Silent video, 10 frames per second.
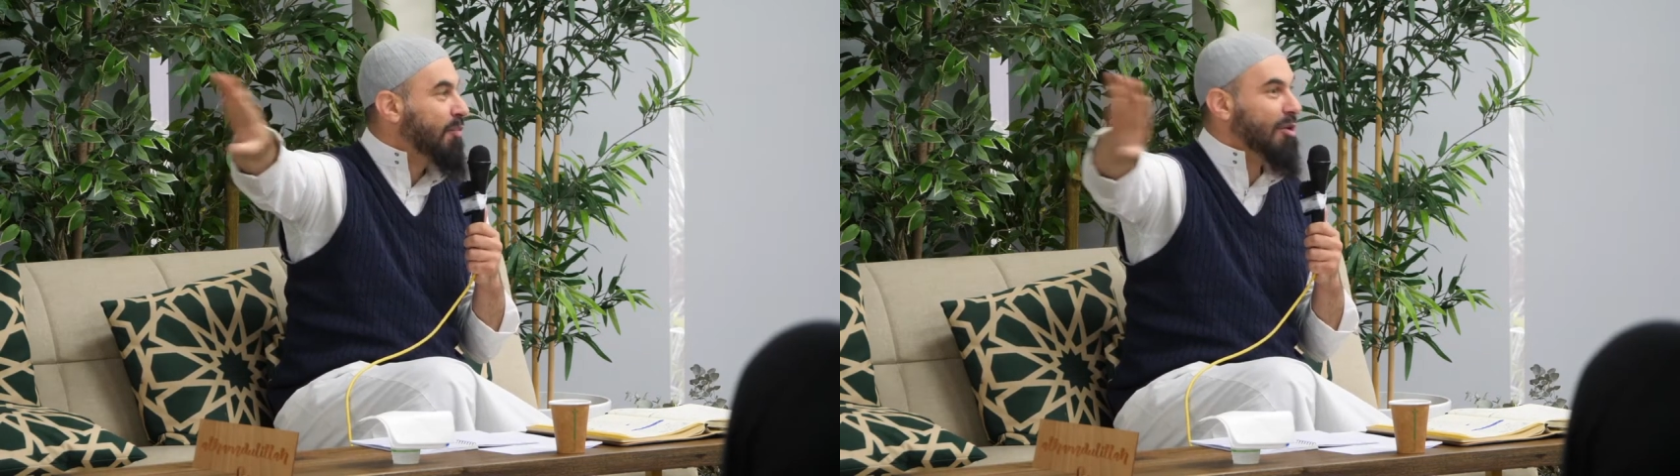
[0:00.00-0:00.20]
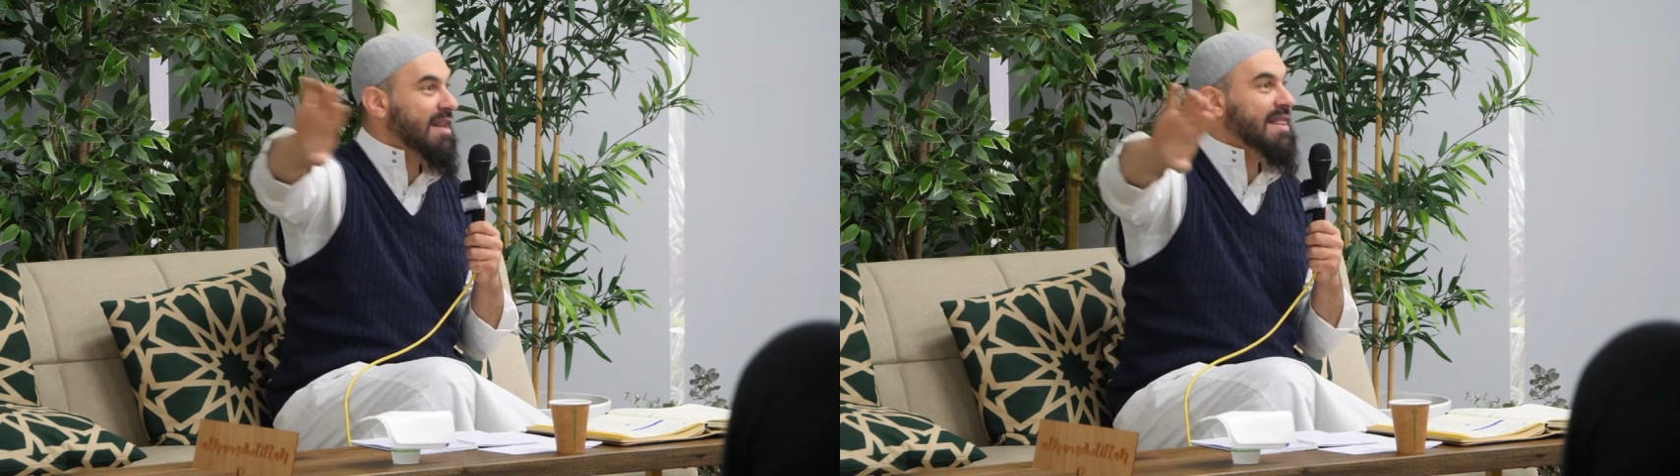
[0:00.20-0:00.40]

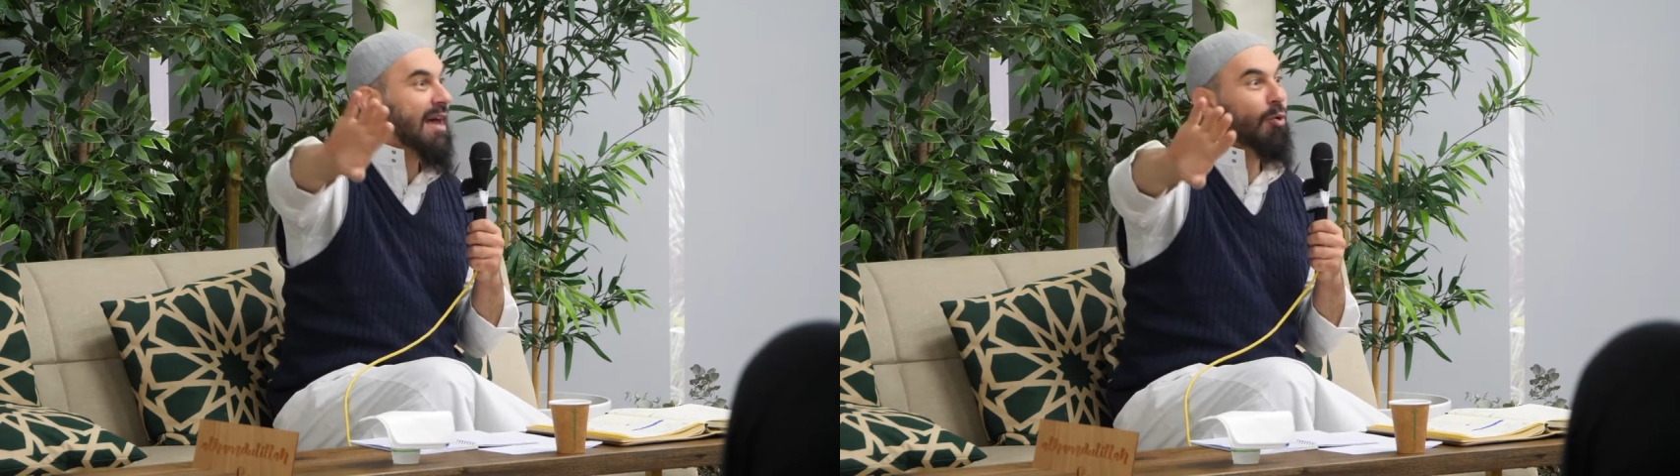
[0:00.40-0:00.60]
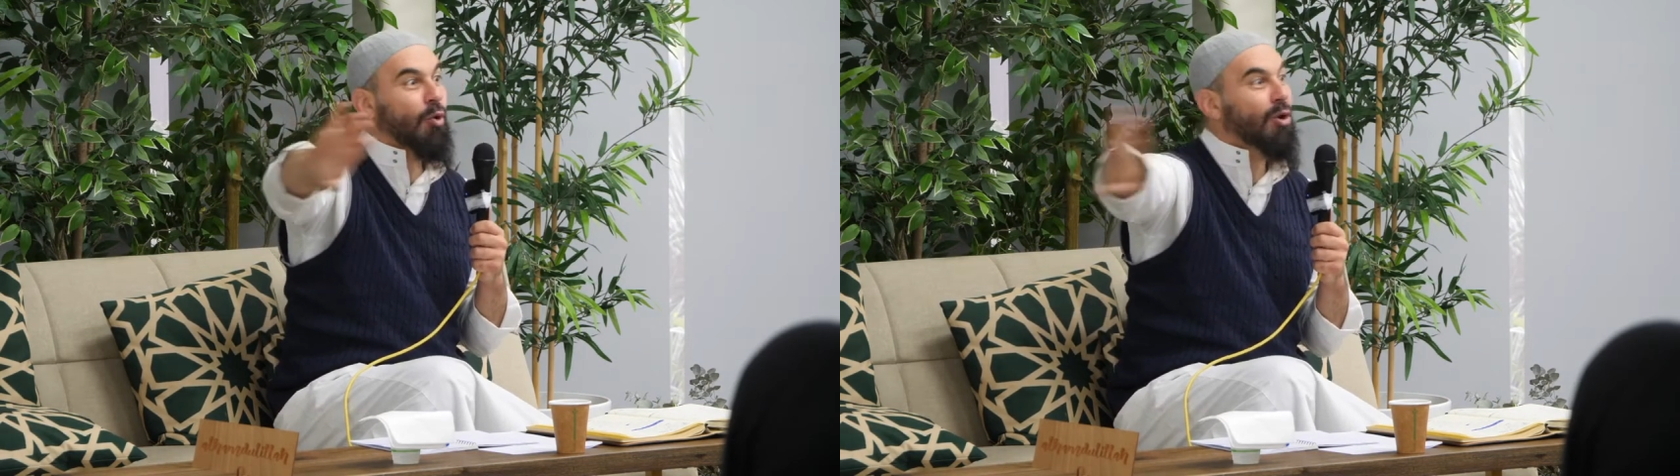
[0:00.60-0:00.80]
putting
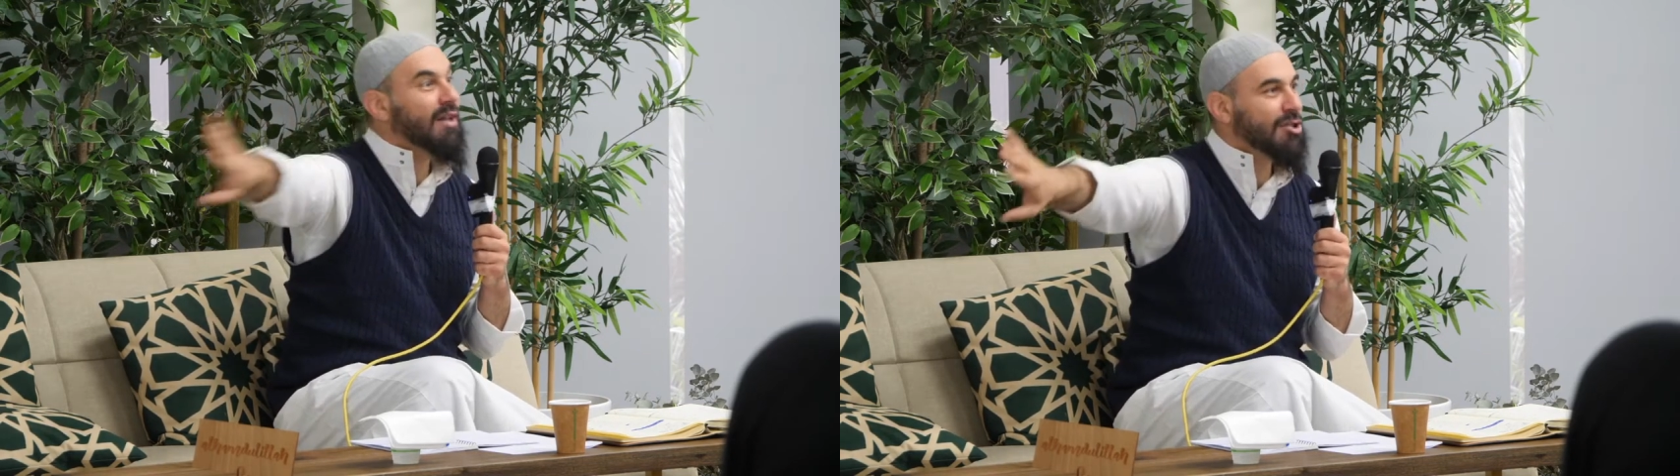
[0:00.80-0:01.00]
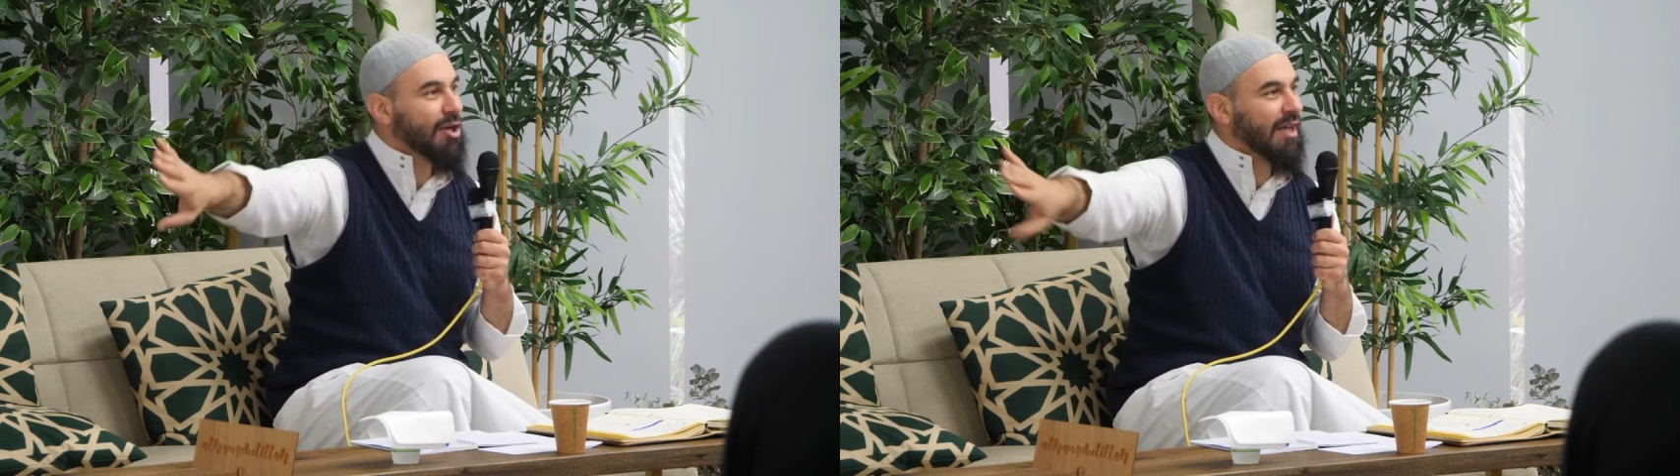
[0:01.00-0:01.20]
that all
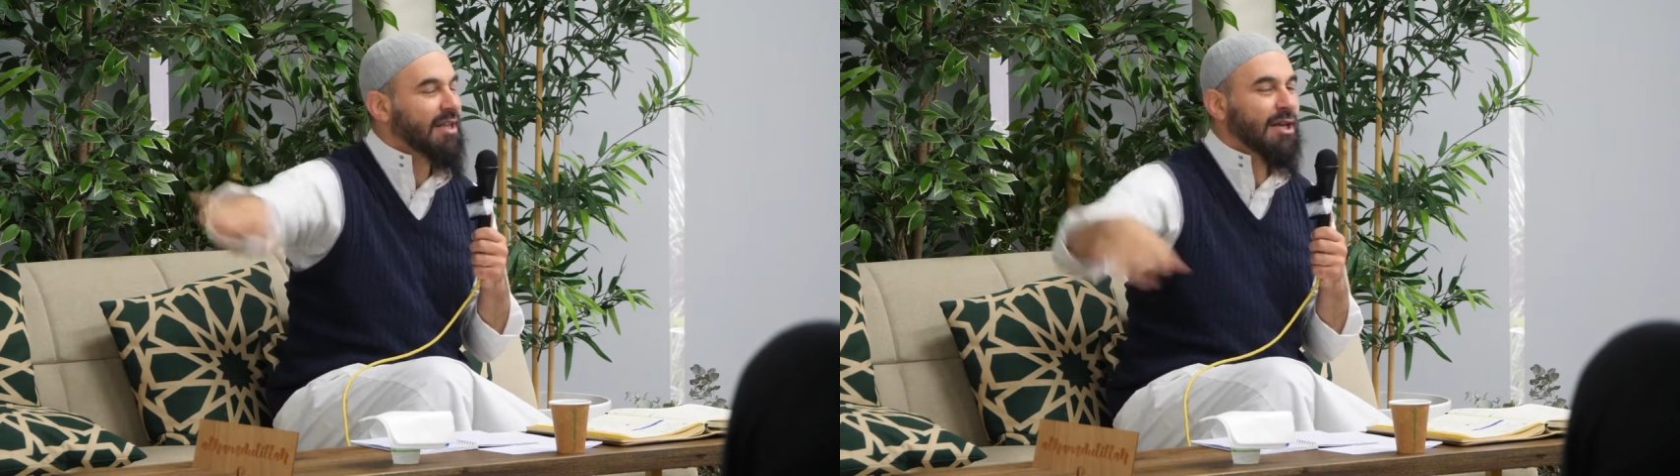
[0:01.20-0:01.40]
aside.